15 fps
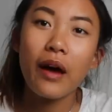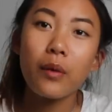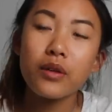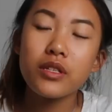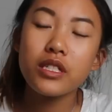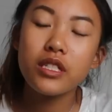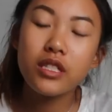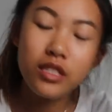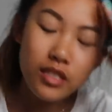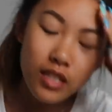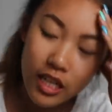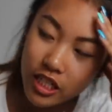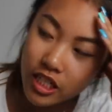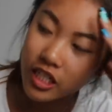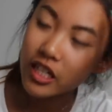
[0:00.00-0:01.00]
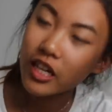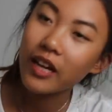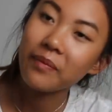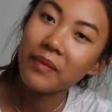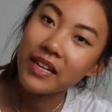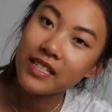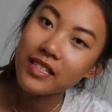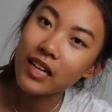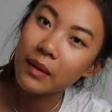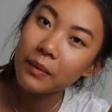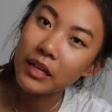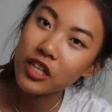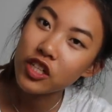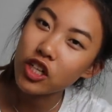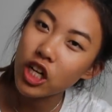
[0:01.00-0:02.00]
That was such a messed
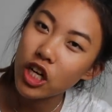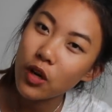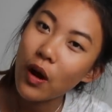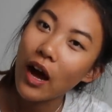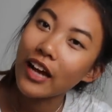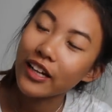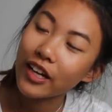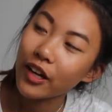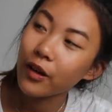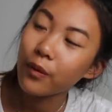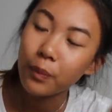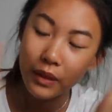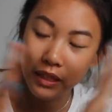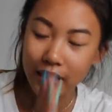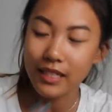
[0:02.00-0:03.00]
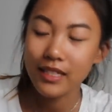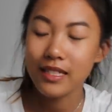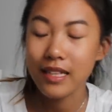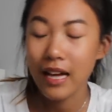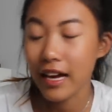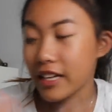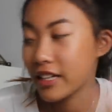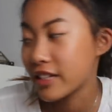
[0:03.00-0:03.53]
up intro, I know. Please,